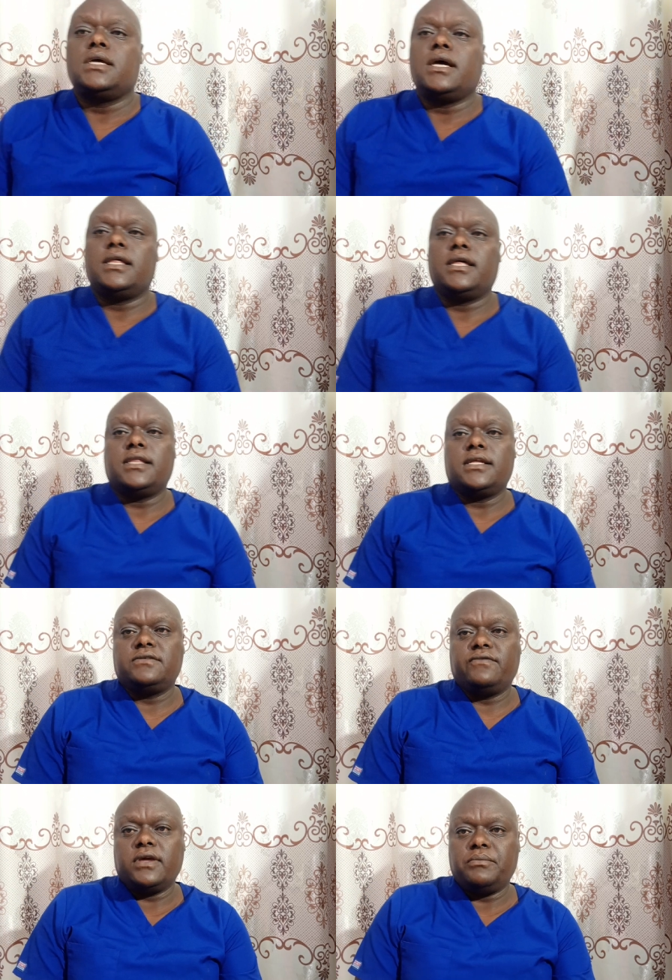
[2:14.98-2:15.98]
that's
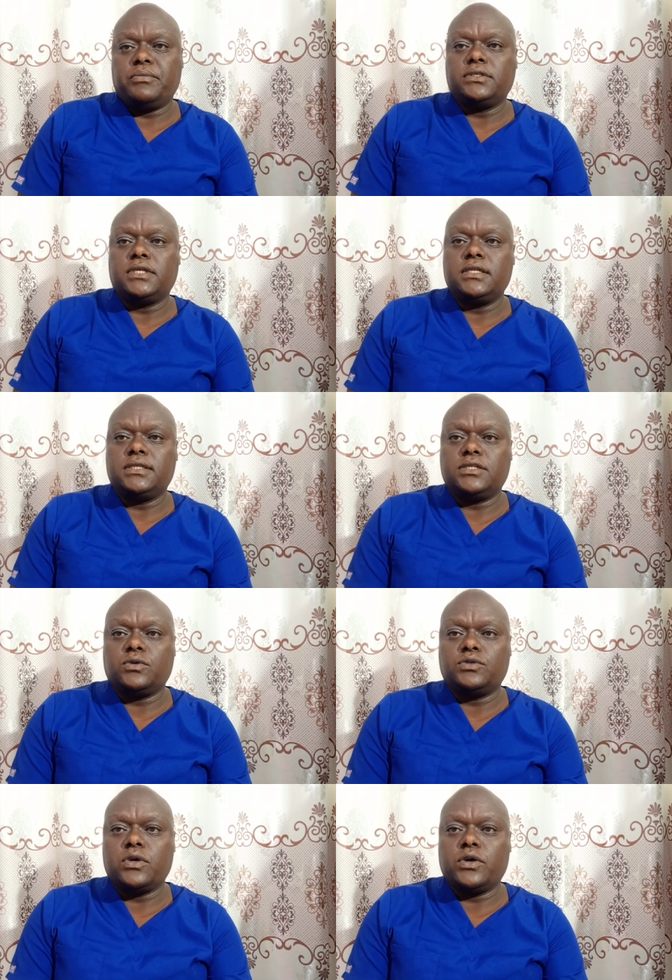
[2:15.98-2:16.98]
very important. That's
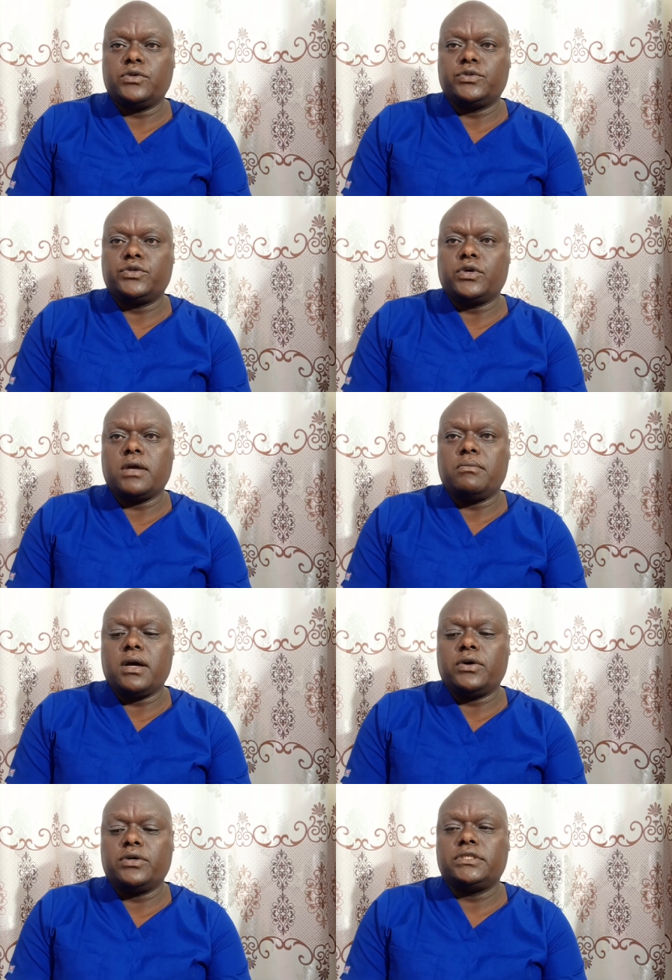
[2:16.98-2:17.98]
what we're going to talk
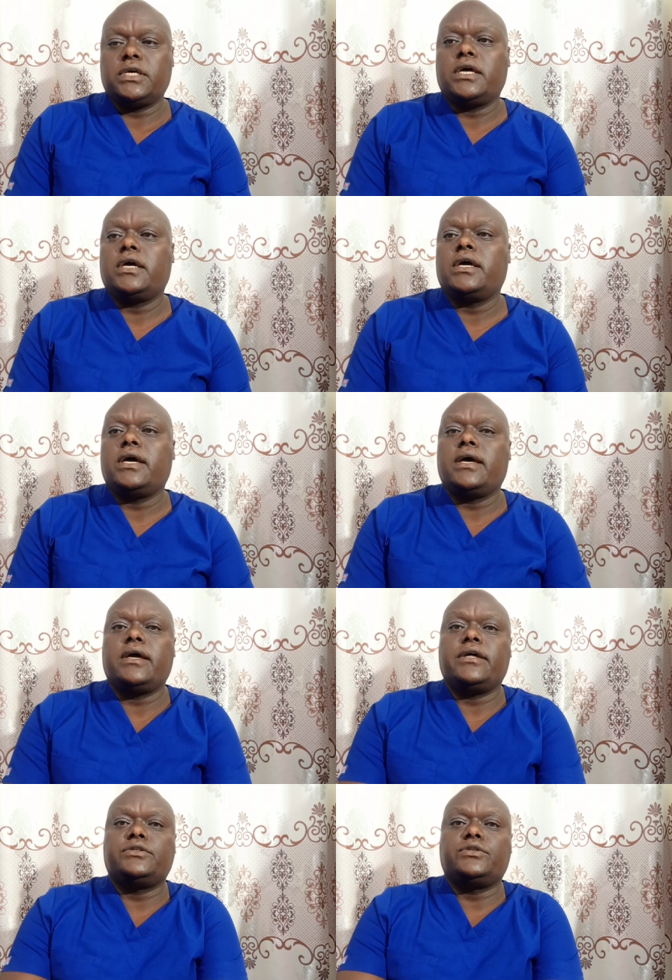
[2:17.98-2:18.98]
about
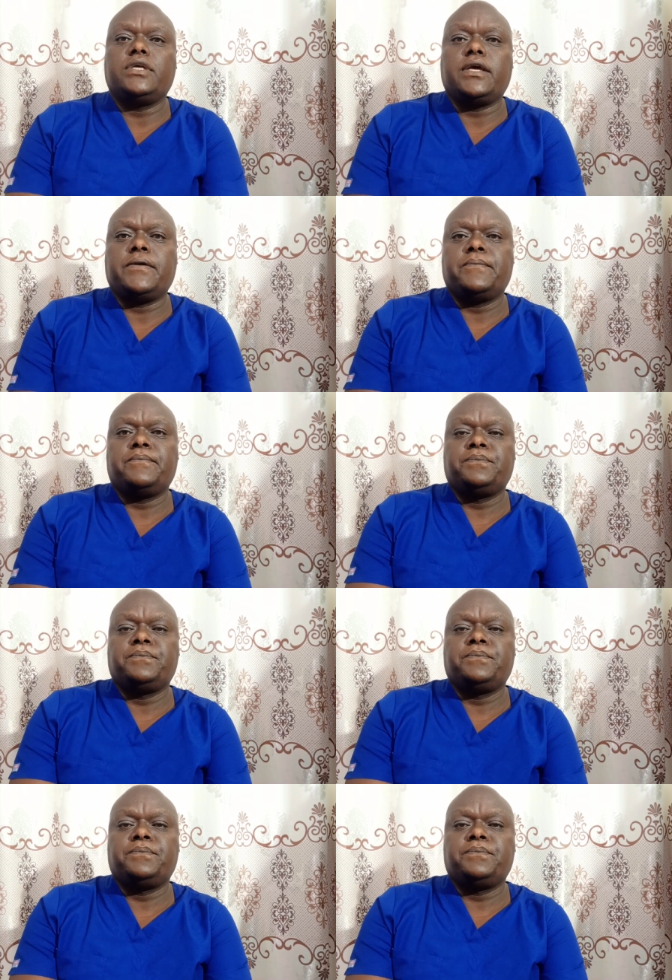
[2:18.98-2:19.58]
today.